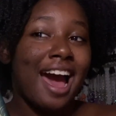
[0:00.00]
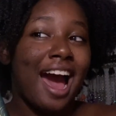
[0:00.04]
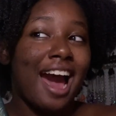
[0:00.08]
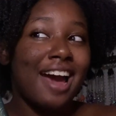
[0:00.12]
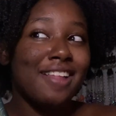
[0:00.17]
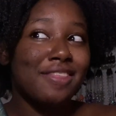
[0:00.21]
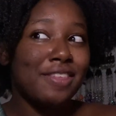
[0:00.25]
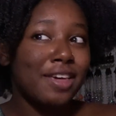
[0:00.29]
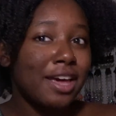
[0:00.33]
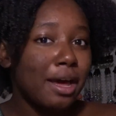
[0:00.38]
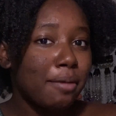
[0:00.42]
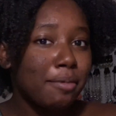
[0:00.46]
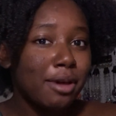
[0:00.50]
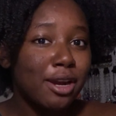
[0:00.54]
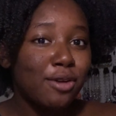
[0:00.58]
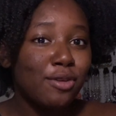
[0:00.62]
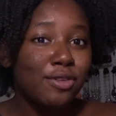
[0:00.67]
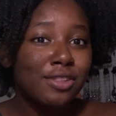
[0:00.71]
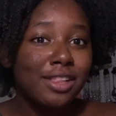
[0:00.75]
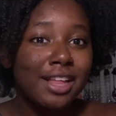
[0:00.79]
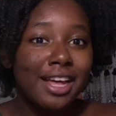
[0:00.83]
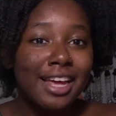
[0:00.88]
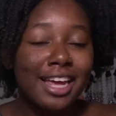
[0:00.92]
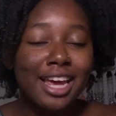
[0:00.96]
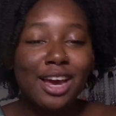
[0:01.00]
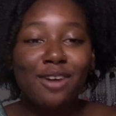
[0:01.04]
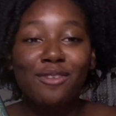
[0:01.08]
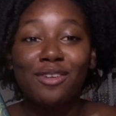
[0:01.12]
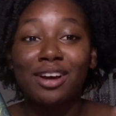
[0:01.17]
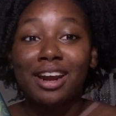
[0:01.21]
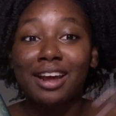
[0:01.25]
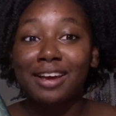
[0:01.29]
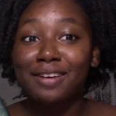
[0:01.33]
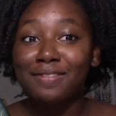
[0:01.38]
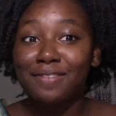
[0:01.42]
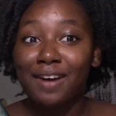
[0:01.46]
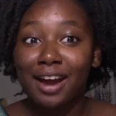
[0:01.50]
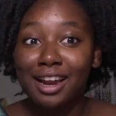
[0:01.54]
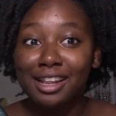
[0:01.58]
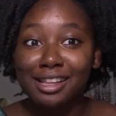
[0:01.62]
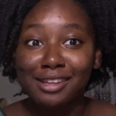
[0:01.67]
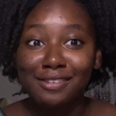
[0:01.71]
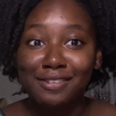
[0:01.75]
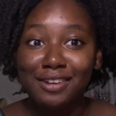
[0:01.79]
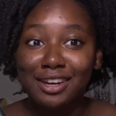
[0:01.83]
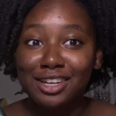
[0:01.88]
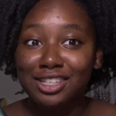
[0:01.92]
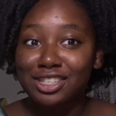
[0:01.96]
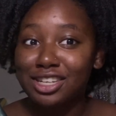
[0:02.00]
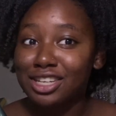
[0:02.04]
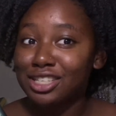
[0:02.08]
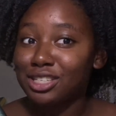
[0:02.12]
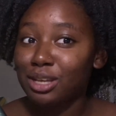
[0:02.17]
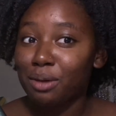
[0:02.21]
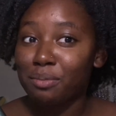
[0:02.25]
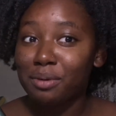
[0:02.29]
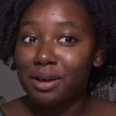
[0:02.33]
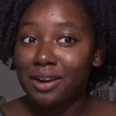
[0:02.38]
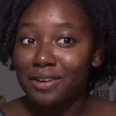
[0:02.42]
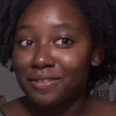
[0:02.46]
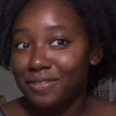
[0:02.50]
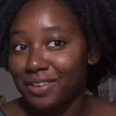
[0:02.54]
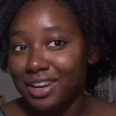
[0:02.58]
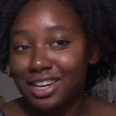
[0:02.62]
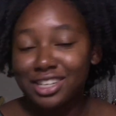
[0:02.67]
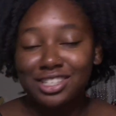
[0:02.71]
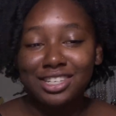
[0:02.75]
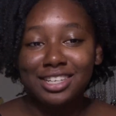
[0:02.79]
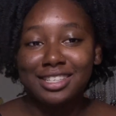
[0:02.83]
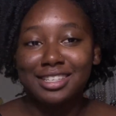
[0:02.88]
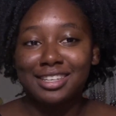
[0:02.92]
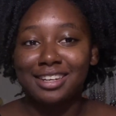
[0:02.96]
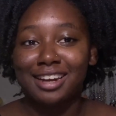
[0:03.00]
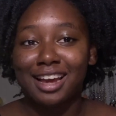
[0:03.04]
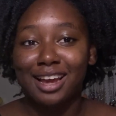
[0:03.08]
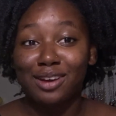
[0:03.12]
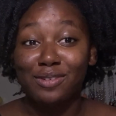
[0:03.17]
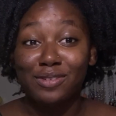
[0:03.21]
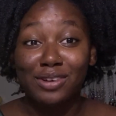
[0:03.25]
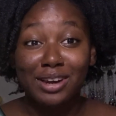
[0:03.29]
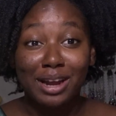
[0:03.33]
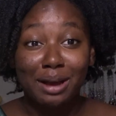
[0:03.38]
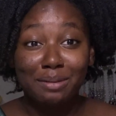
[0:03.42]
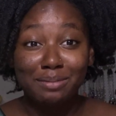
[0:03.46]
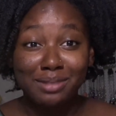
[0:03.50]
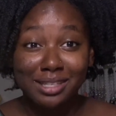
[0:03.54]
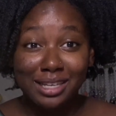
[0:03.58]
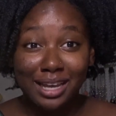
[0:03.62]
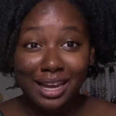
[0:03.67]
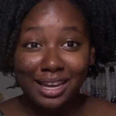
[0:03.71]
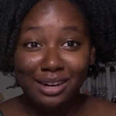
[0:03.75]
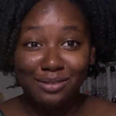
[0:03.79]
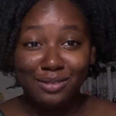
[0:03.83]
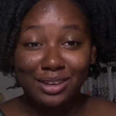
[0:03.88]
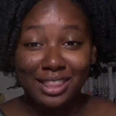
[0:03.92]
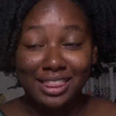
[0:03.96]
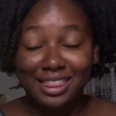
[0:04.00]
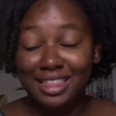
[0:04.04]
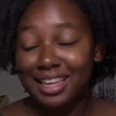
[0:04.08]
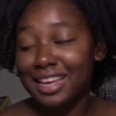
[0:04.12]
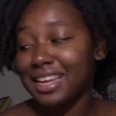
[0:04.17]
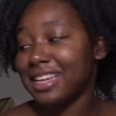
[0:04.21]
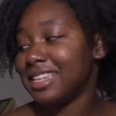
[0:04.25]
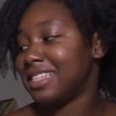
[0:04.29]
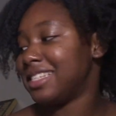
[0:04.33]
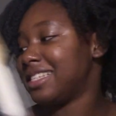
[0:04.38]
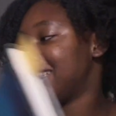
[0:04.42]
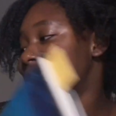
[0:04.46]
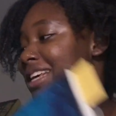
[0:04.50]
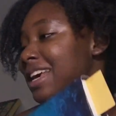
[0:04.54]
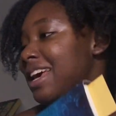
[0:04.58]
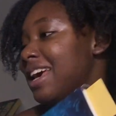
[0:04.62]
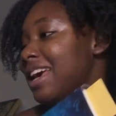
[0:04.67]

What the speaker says: I think I'm gonna really like it when I finally finish it, so I'm gonna finish it tonight when I'm done with this.